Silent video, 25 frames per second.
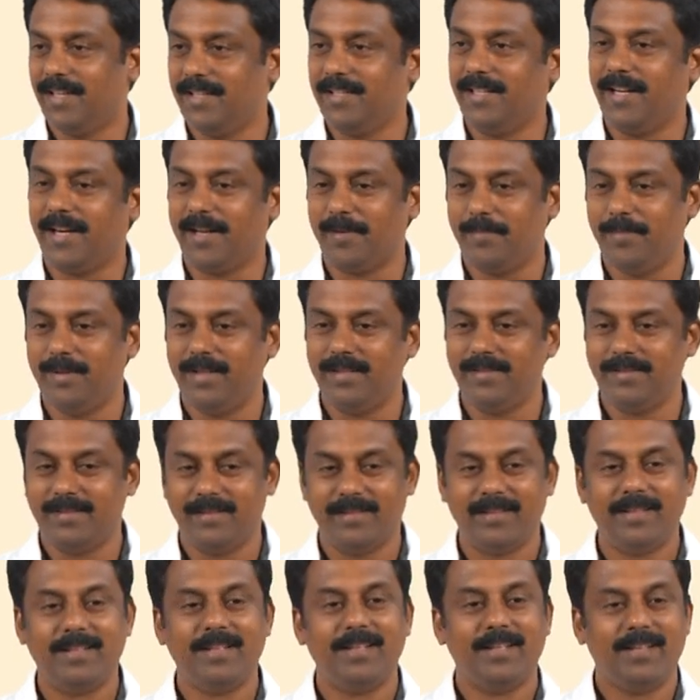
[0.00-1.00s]
and database
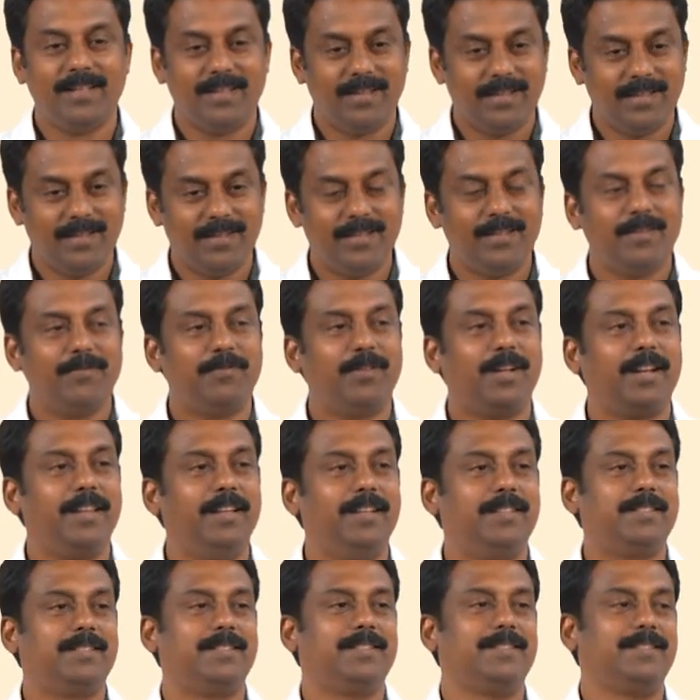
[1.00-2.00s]
for
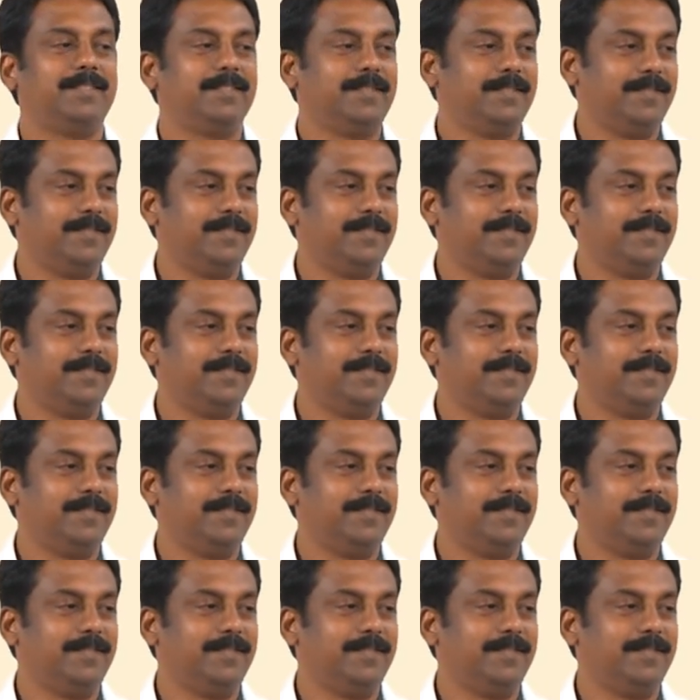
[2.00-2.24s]
this,